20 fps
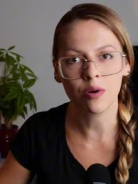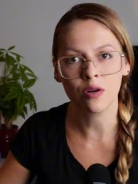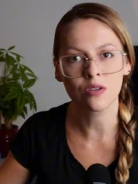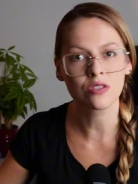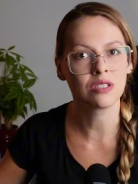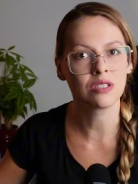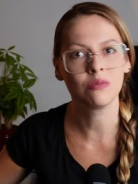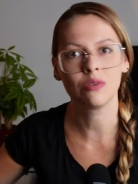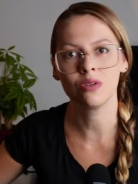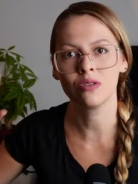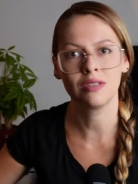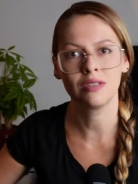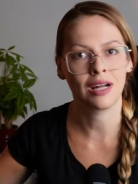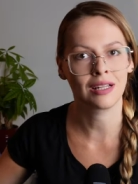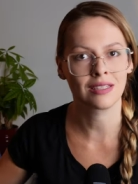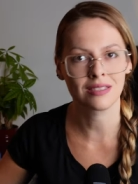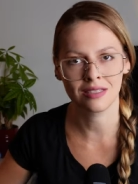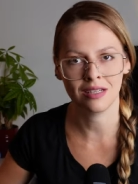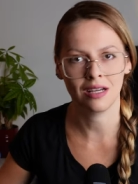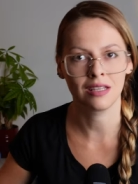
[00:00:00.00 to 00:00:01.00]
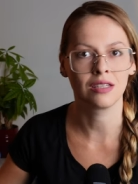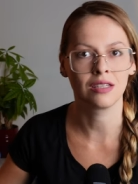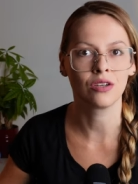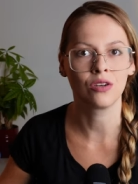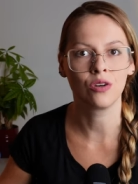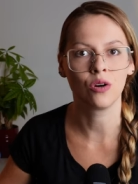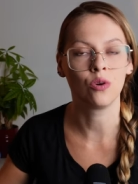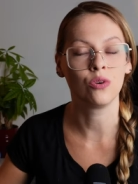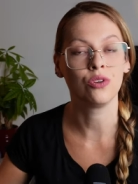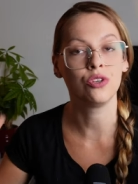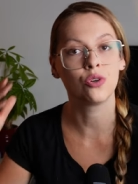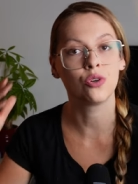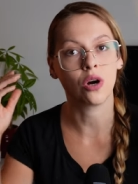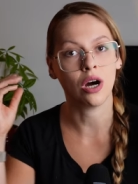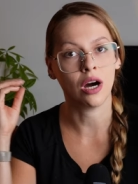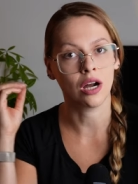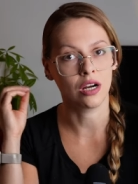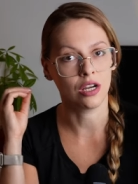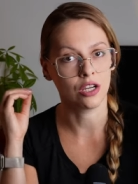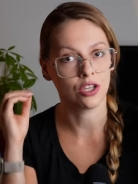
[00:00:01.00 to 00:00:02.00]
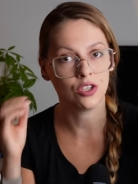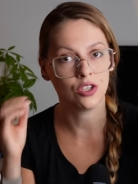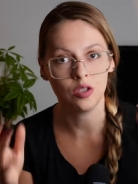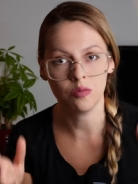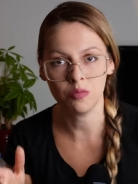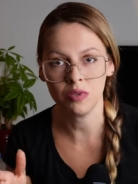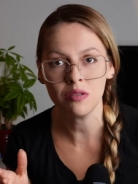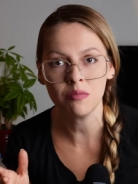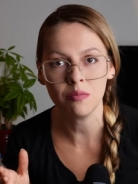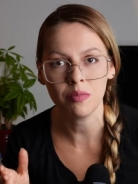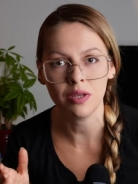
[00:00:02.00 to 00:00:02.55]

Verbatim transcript: possible, that's not the goal. You are a human